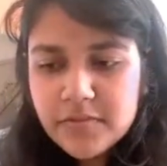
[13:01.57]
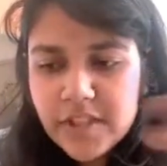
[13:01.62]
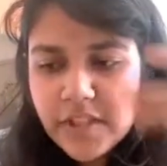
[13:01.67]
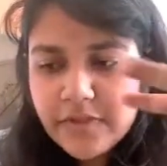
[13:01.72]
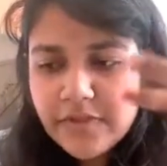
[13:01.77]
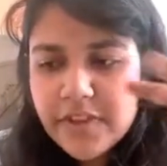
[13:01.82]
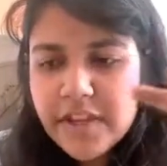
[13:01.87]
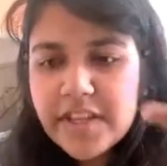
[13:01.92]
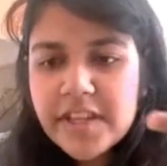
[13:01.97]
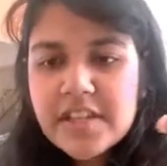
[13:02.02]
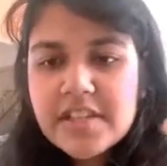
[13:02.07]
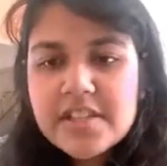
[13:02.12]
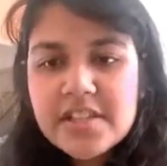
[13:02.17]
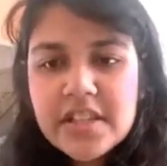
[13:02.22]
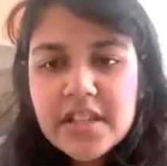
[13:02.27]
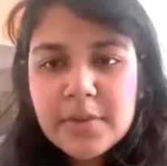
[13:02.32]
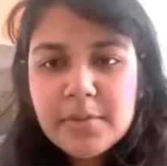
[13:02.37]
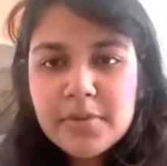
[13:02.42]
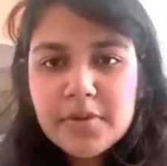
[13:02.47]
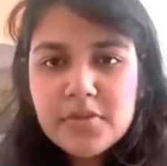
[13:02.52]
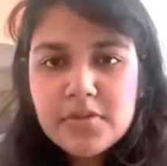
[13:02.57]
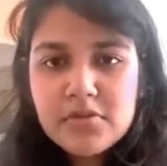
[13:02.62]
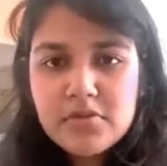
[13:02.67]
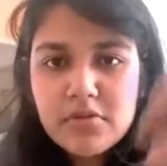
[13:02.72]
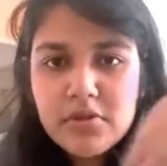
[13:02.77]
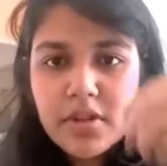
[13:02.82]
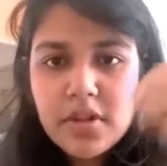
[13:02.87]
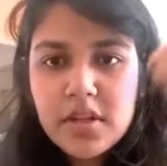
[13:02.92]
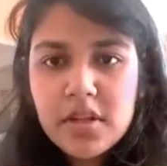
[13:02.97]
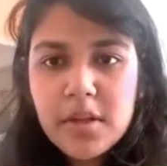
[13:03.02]
various neighbors.
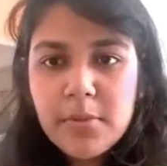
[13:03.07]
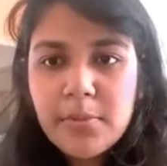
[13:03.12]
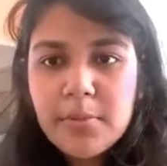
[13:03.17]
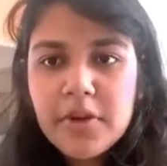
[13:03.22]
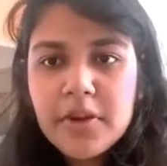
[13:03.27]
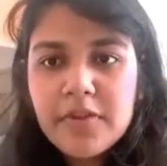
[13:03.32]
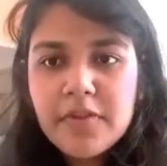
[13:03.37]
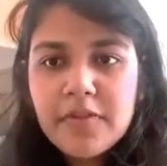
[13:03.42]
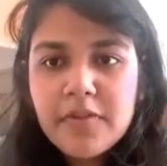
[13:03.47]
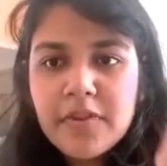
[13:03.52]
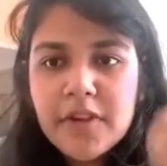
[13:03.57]
So the number of